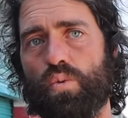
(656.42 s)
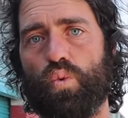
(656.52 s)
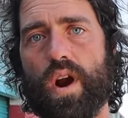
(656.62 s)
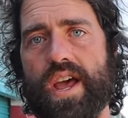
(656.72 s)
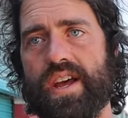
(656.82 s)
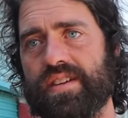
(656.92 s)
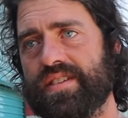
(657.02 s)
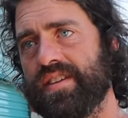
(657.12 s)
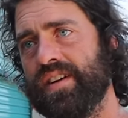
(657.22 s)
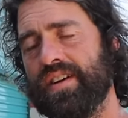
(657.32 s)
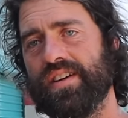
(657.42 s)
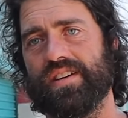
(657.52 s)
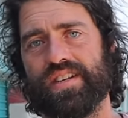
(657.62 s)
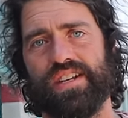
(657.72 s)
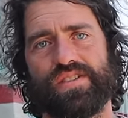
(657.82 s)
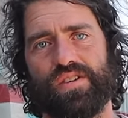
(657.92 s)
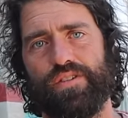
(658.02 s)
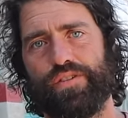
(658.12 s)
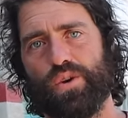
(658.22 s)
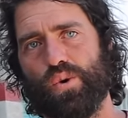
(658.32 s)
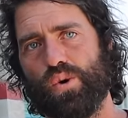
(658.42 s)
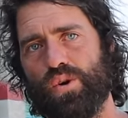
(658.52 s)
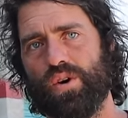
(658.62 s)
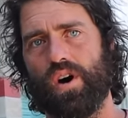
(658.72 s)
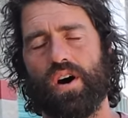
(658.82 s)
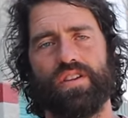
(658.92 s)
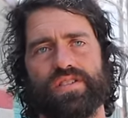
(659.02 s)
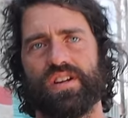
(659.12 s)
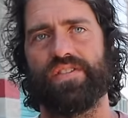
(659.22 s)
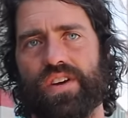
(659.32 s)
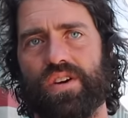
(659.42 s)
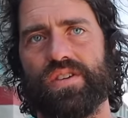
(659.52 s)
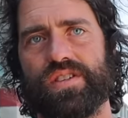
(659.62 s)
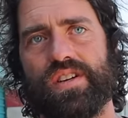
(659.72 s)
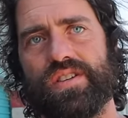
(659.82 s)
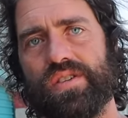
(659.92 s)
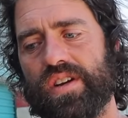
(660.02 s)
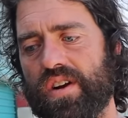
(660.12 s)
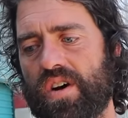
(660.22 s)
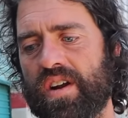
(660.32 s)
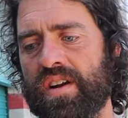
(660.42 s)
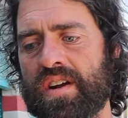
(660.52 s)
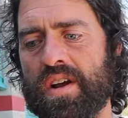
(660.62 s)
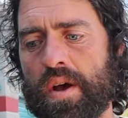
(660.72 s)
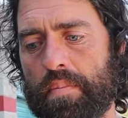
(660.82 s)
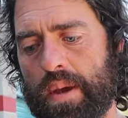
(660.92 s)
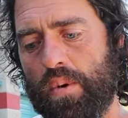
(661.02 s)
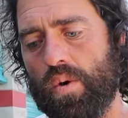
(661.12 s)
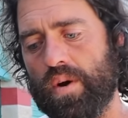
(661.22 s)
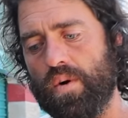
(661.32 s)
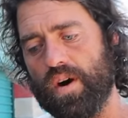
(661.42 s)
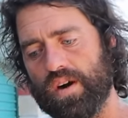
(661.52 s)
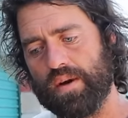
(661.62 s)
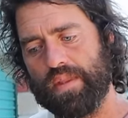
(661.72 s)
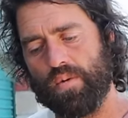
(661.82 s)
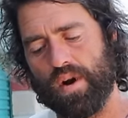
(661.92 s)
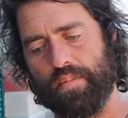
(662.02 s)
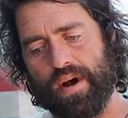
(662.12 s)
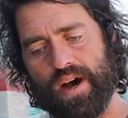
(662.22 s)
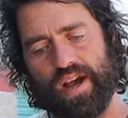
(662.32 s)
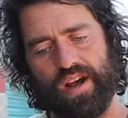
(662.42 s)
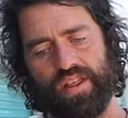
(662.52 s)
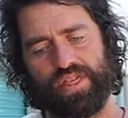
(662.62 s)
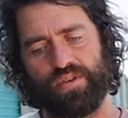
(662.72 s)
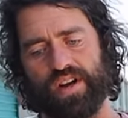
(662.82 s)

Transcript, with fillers: rent, diesel fuel, all the stuff that goes into it, you know, and people want to walk up and they want to buy a three